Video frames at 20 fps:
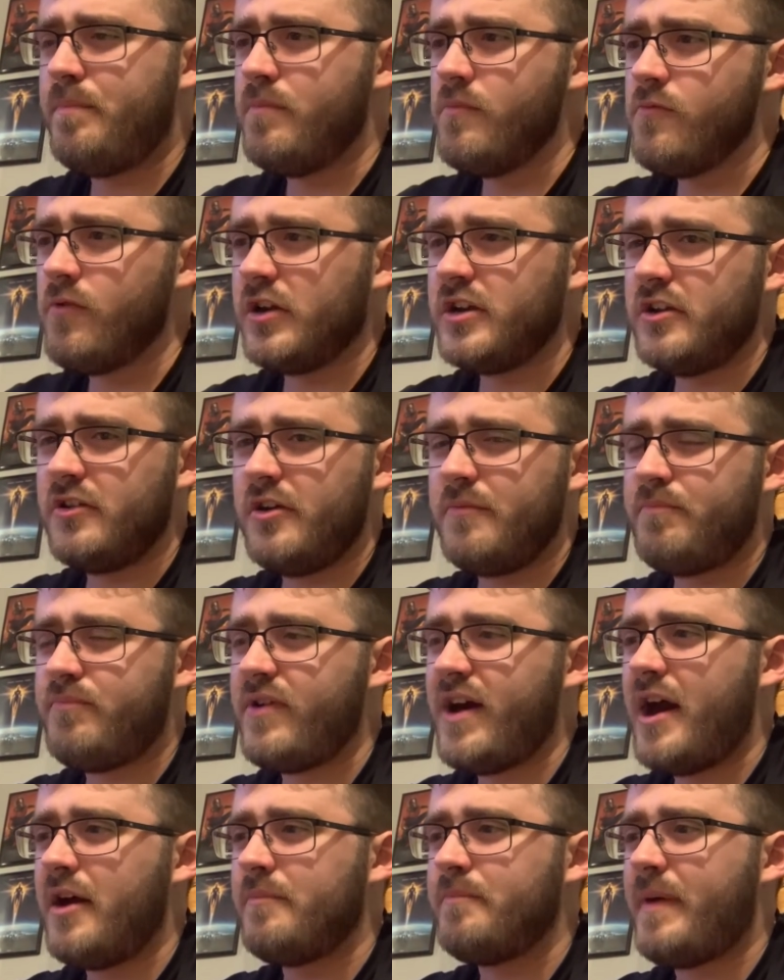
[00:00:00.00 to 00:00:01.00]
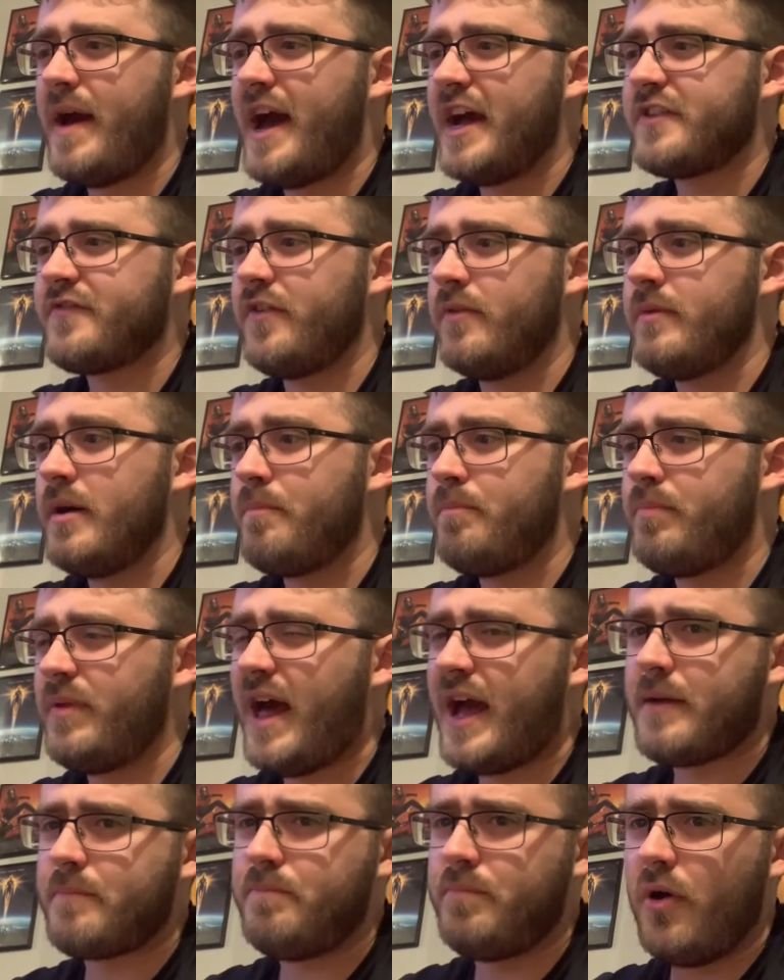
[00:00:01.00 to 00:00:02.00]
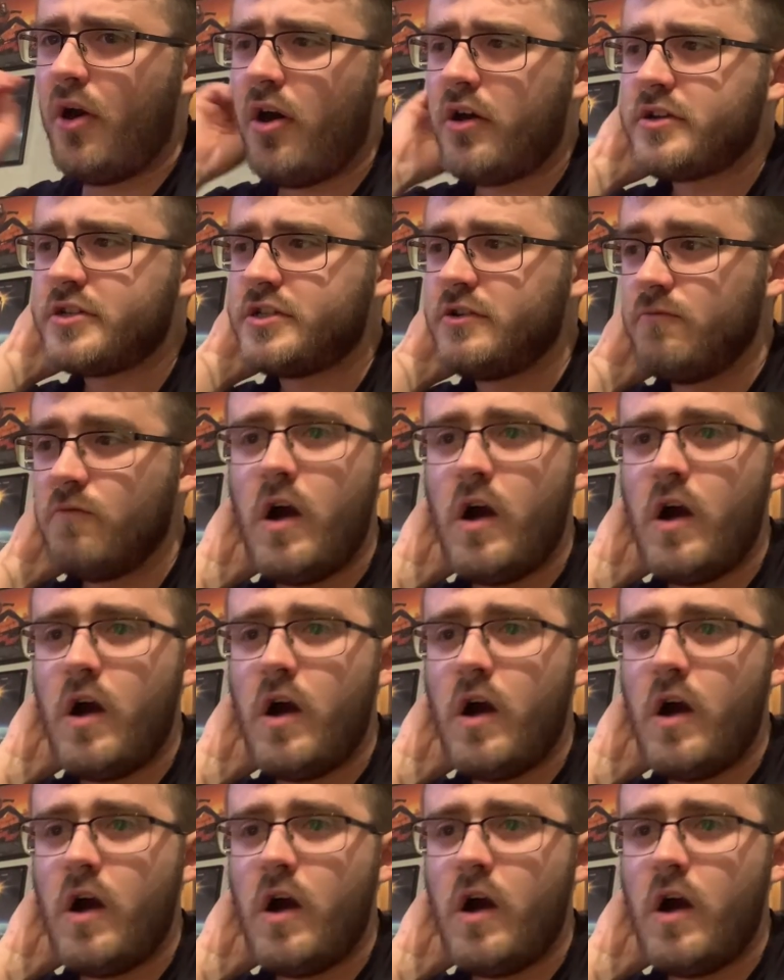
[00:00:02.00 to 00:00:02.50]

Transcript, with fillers: one of the brown bags from a black box.